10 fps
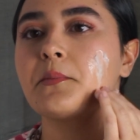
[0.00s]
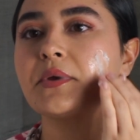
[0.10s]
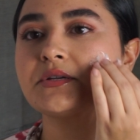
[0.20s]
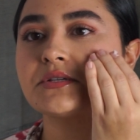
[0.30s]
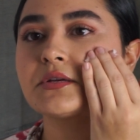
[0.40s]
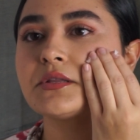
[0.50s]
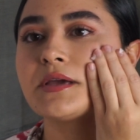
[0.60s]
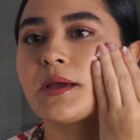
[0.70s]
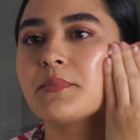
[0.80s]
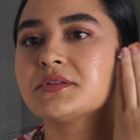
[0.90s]

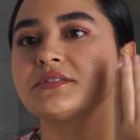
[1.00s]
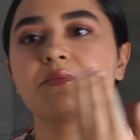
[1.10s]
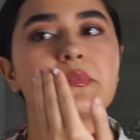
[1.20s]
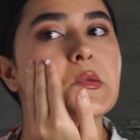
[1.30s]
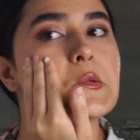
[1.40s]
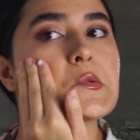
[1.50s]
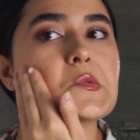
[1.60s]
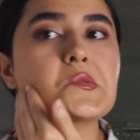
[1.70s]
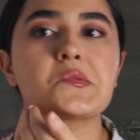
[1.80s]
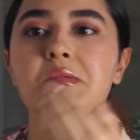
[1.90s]
Basically, I put some
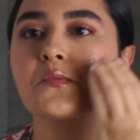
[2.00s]
here,